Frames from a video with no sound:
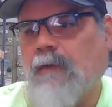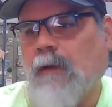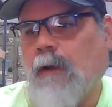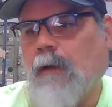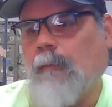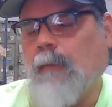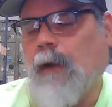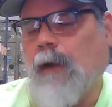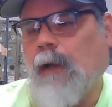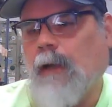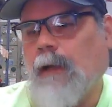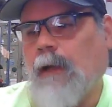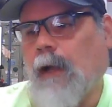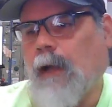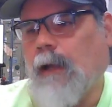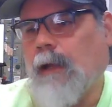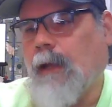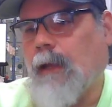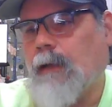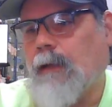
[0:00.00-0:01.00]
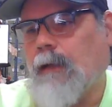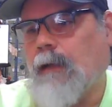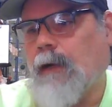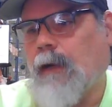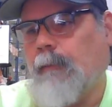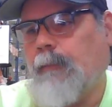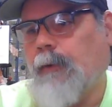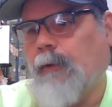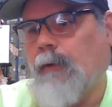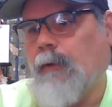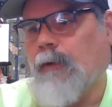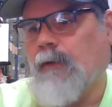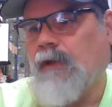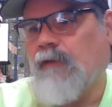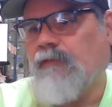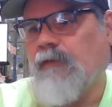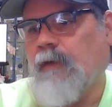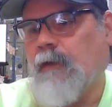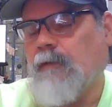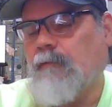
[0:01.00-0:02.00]
I got a couple, and
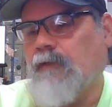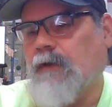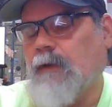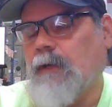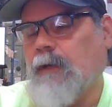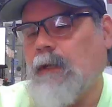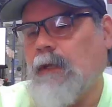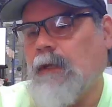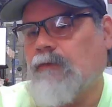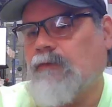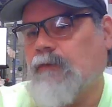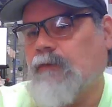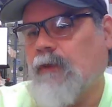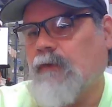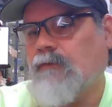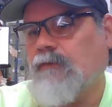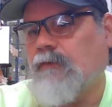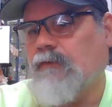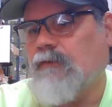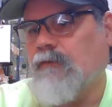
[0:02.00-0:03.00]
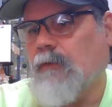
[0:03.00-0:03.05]
I found them very interesting.